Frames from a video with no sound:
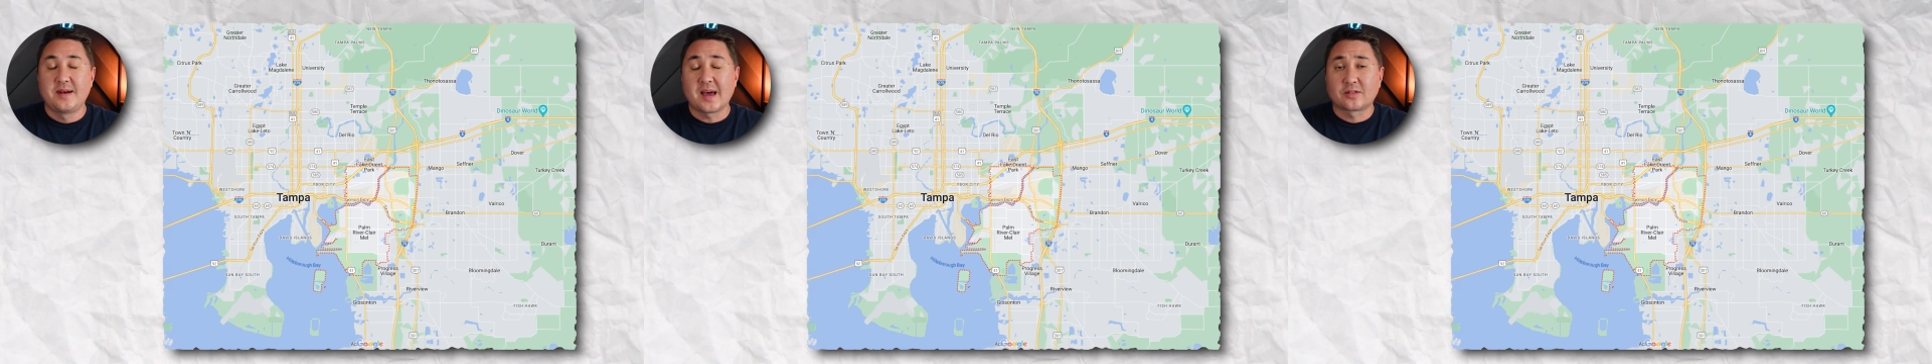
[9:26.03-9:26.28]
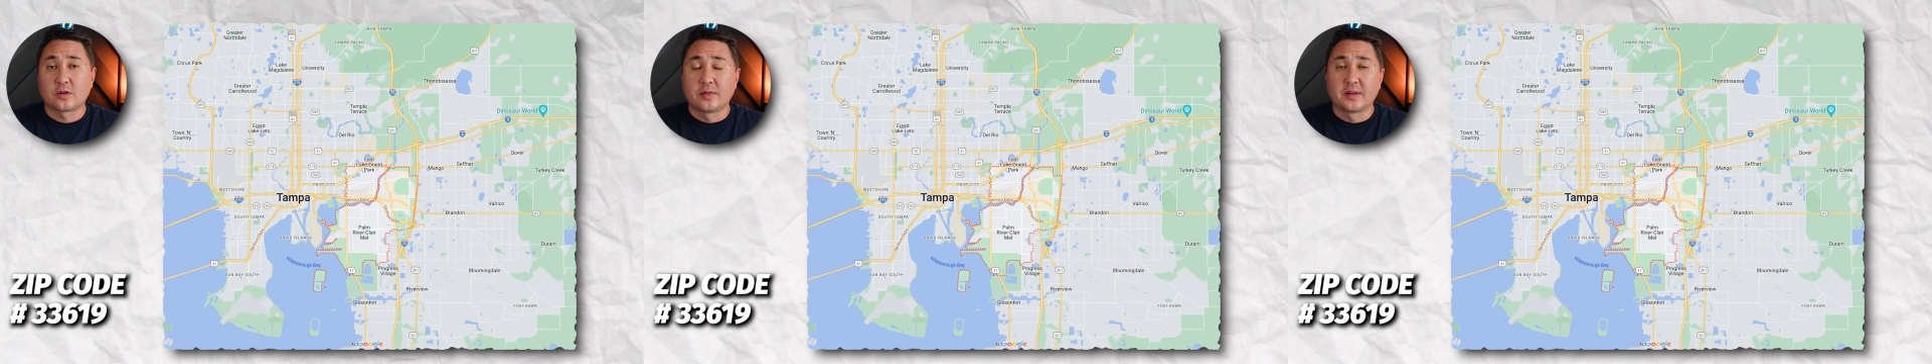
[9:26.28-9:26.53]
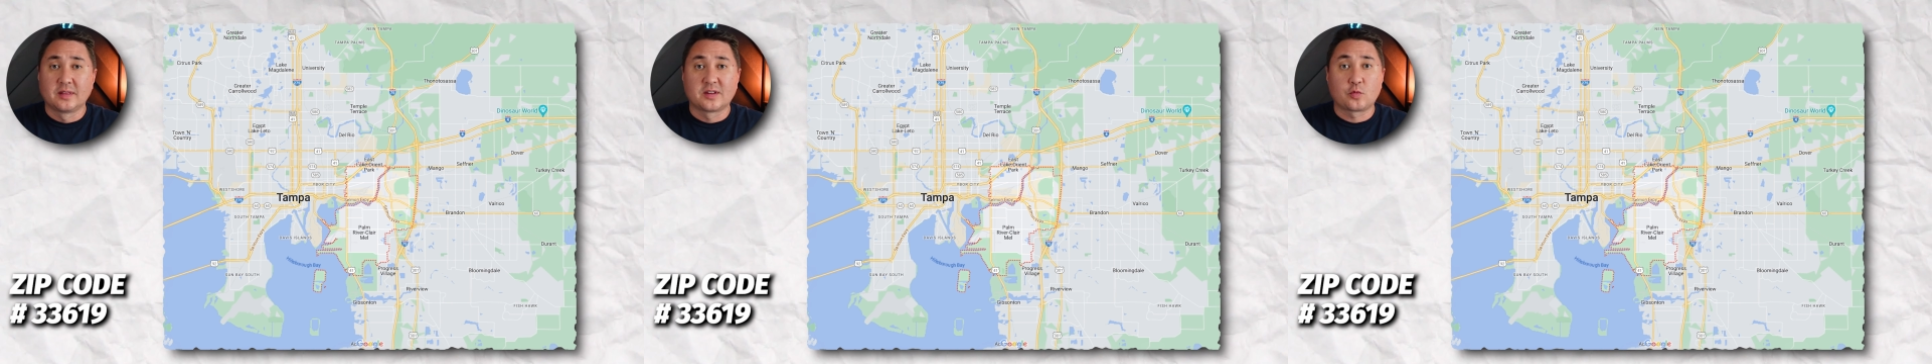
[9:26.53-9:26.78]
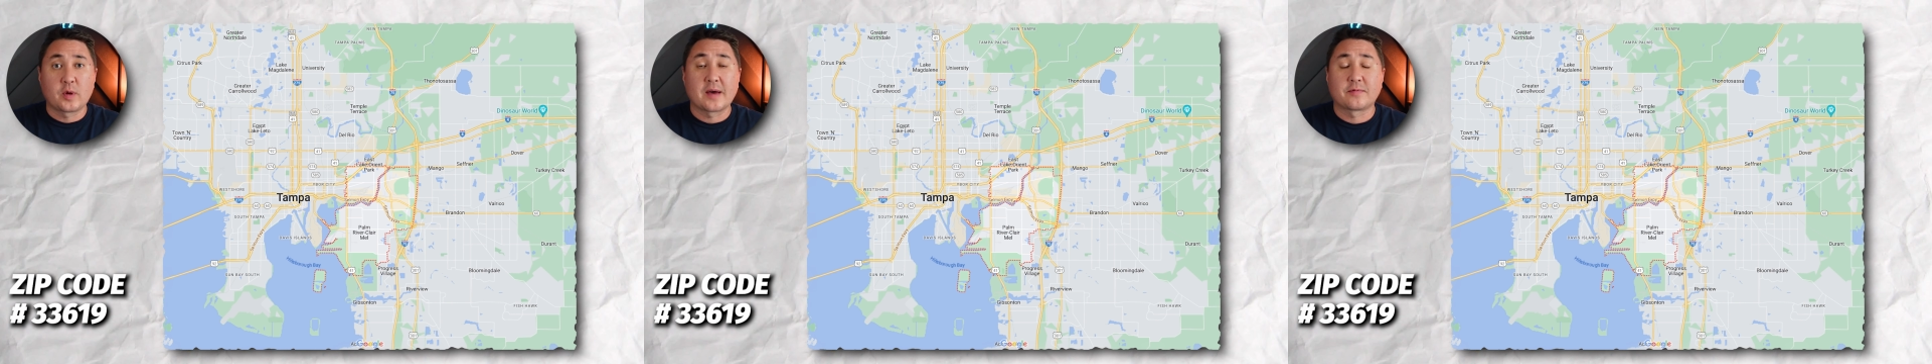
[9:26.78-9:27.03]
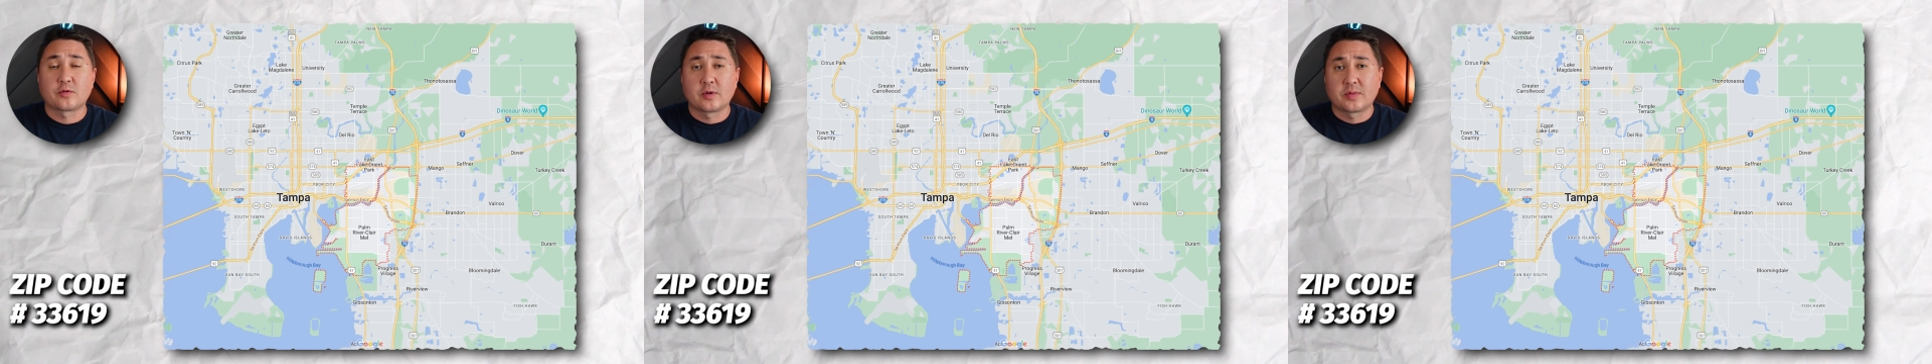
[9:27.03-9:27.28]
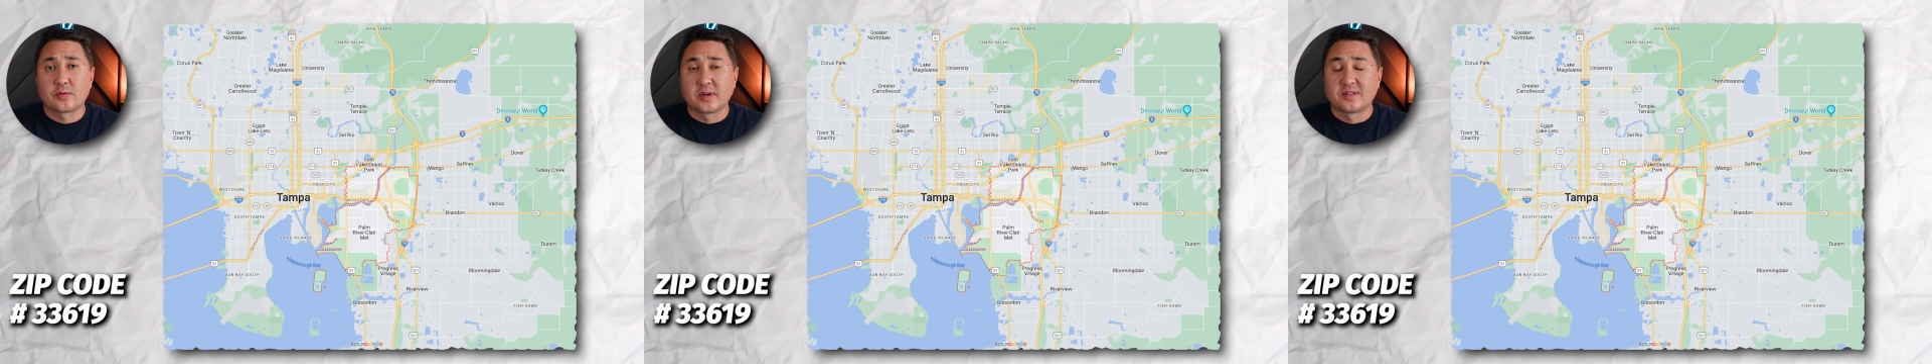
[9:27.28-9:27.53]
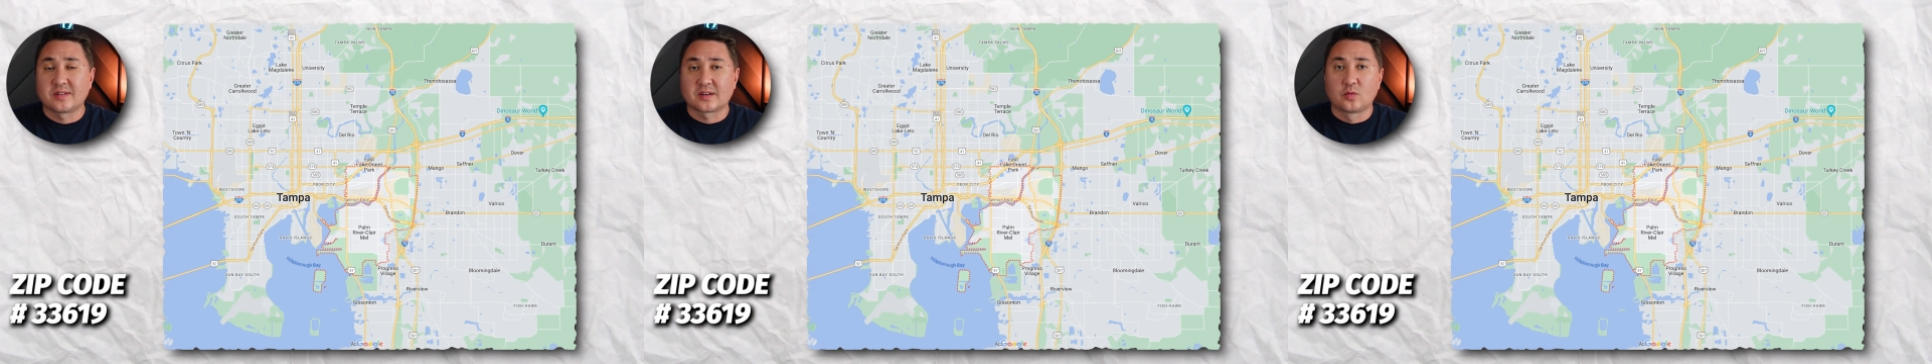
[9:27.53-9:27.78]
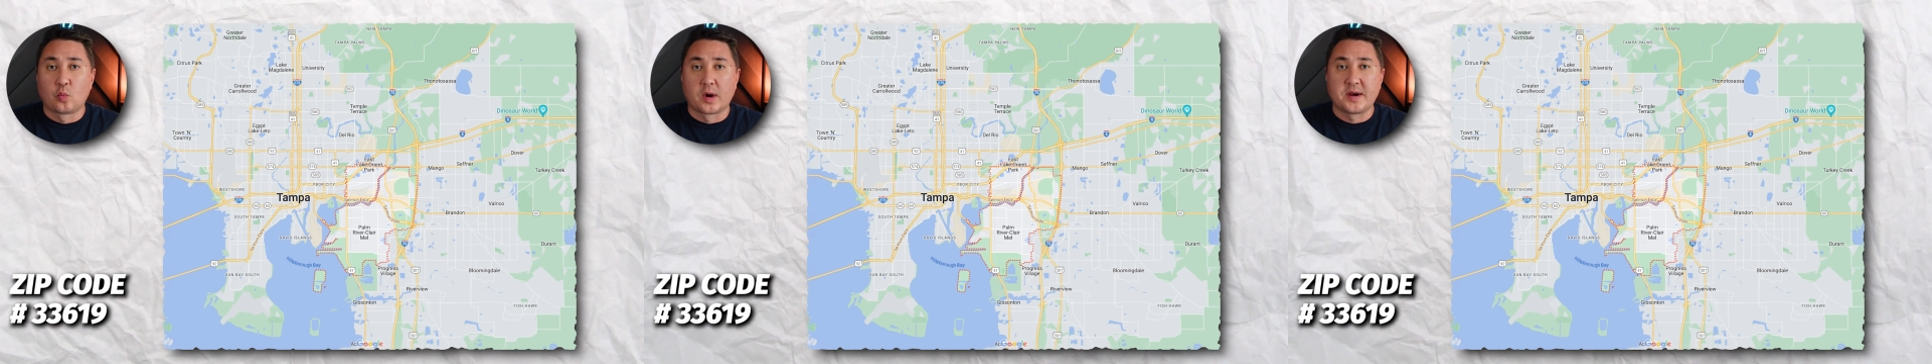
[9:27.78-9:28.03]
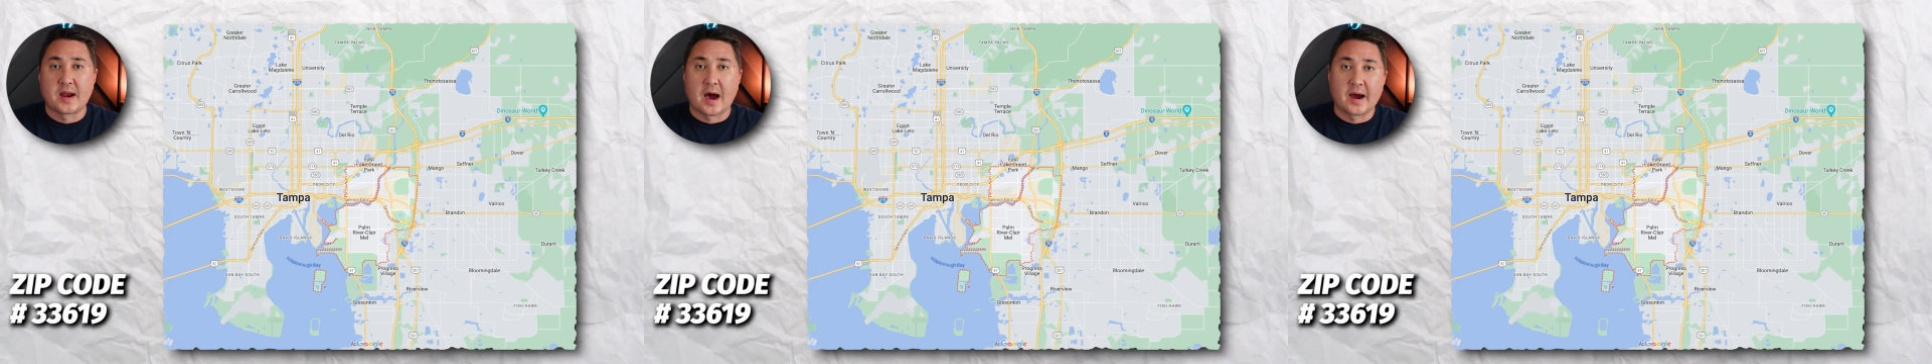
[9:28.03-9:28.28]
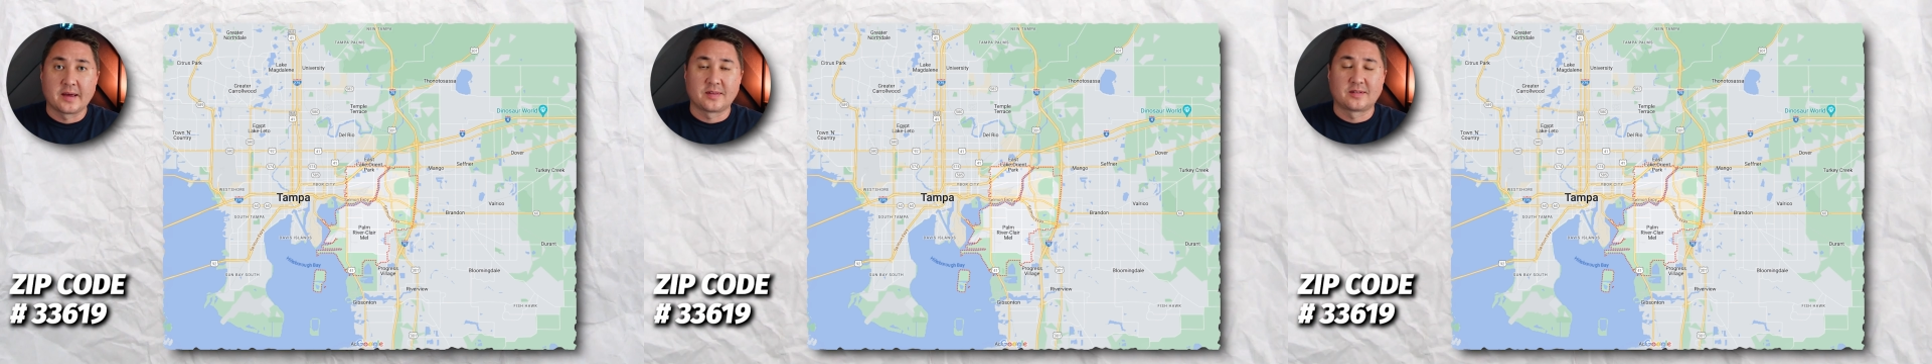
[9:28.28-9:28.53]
Next on the list, we have 33619.